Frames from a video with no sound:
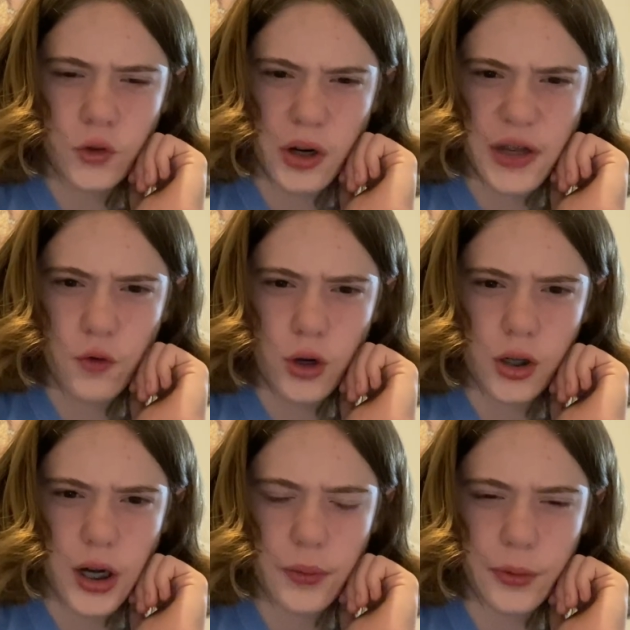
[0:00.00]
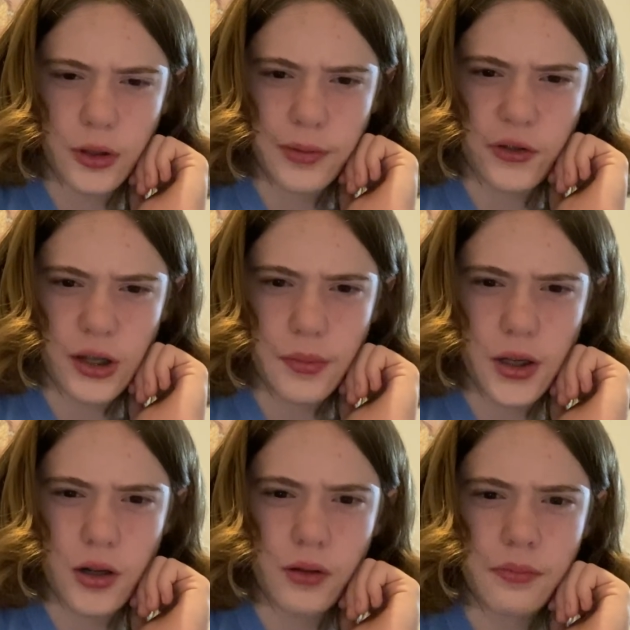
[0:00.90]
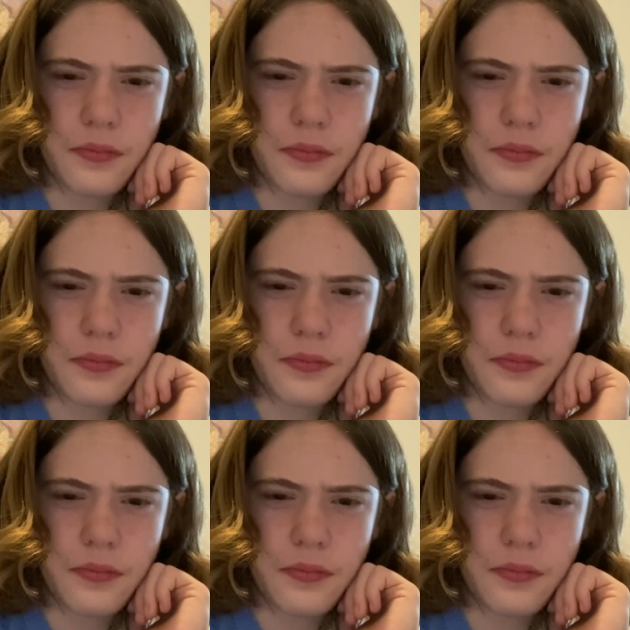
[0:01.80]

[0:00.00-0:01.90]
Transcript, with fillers: 24 grams per cubic centimeter.